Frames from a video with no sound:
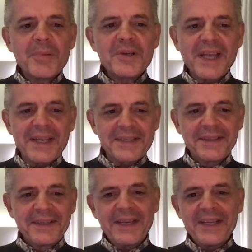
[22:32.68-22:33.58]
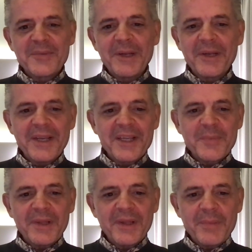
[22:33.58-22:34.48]
percent. It's been it's
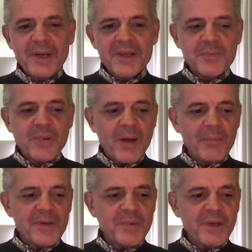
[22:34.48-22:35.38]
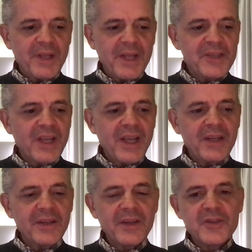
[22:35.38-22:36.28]
been the biggest problem has been
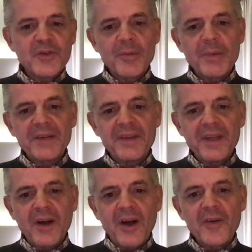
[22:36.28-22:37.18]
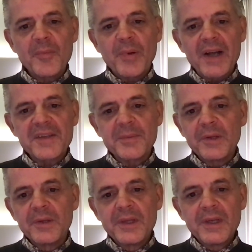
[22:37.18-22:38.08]
educating the consumer about the art of the
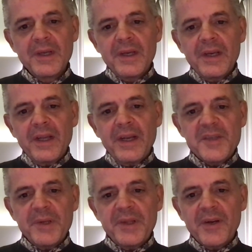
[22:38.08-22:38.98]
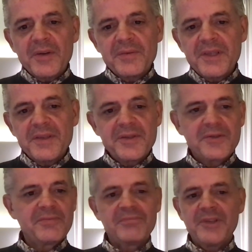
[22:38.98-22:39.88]
possible. And it's been there
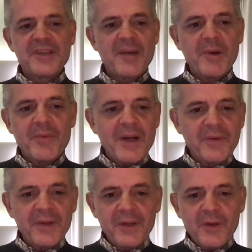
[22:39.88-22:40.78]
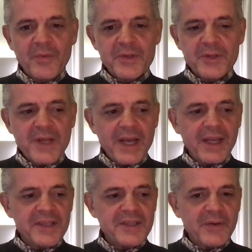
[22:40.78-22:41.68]
since since I've been involved, a little over two
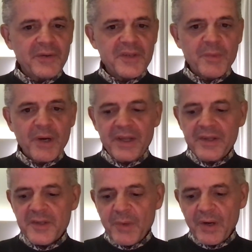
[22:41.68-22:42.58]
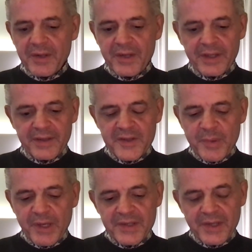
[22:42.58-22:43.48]
decades now in the smart in the smart and connected
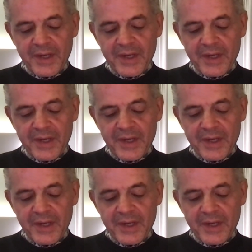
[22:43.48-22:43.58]
space,